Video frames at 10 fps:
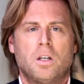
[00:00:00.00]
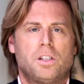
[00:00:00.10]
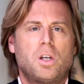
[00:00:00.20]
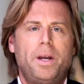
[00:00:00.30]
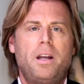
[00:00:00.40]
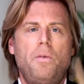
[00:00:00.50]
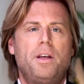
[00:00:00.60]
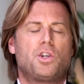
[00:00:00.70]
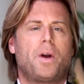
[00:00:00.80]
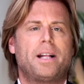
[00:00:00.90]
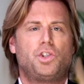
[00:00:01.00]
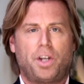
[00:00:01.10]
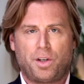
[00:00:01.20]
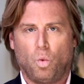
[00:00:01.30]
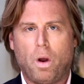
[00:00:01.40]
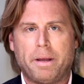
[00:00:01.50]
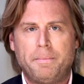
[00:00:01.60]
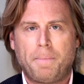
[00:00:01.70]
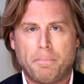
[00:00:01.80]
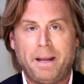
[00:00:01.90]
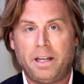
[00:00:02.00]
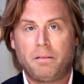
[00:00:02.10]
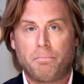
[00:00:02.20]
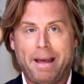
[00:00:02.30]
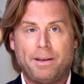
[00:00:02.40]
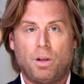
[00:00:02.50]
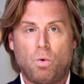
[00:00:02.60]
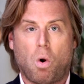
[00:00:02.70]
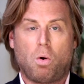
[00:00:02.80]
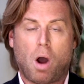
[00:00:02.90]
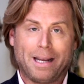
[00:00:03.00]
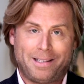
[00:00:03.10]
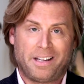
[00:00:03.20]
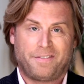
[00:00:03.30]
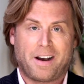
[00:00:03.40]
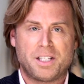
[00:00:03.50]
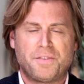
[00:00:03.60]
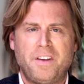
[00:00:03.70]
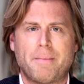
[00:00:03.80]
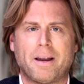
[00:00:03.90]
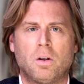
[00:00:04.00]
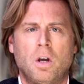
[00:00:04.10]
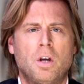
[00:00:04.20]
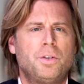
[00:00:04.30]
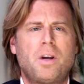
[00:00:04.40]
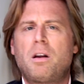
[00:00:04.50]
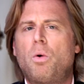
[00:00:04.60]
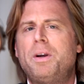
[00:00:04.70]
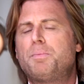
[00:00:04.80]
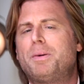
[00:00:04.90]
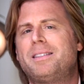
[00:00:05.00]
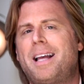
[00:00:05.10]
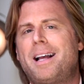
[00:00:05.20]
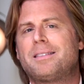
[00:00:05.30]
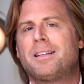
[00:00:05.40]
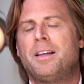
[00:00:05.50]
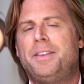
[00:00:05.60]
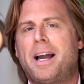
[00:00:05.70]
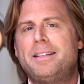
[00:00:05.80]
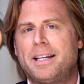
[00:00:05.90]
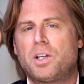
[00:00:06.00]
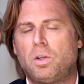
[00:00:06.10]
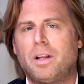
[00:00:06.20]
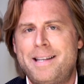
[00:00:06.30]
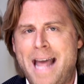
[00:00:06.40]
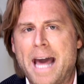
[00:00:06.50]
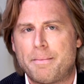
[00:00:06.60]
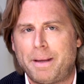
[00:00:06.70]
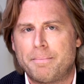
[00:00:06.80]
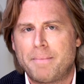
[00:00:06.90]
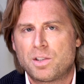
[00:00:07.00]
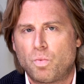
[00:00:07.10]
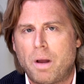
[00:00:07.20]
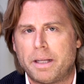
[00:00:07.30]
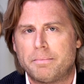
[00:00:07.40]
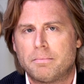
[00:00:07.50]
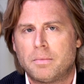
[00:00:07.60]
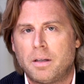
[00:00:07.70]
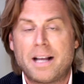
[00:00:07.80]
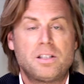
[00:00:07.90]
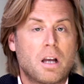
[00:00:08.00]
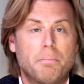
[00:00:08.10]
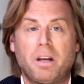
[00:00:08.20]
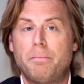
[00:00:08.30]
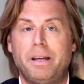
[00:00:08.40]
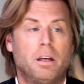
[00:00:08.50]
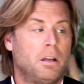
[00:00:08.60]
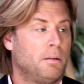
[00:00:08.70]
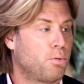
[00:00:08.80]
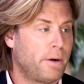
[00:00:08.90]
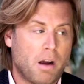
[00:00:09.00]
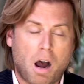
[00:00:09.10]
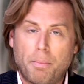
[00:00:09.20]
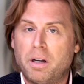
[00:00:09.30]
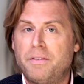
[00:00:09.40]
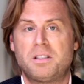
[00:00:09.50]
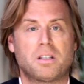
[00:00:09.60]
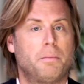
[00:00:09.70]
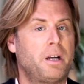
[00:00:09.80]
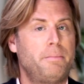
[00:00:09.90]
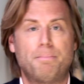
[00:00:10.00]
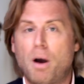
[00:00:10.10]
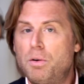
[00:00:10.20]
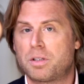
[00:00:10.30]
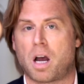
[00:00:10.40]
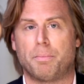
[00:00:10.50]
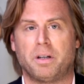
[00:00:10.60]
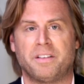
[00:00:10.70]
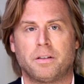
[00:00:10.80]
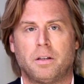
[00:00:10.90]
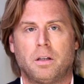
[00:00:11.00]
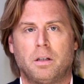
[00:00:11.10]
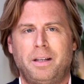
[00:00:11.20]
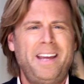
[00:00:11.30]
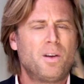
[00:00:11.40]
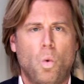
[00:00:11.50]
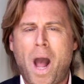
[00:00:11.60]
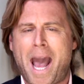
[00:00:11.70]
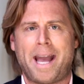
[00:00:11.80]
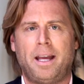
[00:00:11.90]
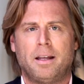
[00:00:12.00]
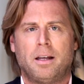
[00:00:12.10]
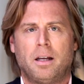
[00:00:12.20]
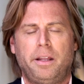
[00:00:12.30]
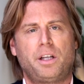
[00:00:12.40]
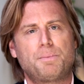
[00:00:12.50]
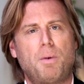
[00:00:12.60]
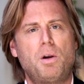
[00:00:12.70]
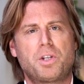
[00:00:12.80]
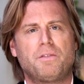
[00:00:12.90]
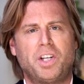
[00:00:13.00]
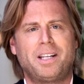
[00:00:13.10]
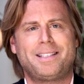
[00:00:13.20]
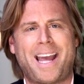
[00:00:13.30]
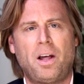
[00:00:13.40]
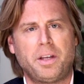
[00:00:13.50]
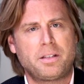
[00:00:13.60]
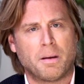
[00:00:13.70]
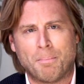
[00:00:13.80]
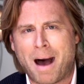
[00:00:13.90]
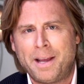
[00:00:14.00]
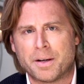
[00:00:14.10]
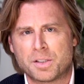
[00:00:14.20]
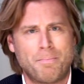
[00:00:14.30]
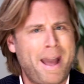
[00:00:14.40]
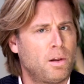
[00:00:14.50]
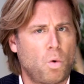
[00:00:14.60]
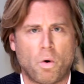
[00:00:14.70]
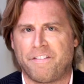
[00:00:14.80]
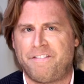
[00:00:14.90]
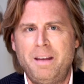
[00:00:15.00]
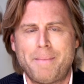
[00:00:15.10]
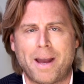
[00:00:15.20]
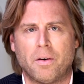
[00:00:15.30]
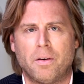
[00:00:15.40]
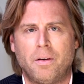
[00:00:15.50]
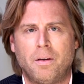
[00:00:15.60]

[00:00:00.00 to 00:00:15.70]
So we know that transgender women, meaning men who identify as female, do not always possess the identical anatomy as women, as some can be preoperative and some can be postoperative. Either way, the exposure of genitalia to minors, male or female,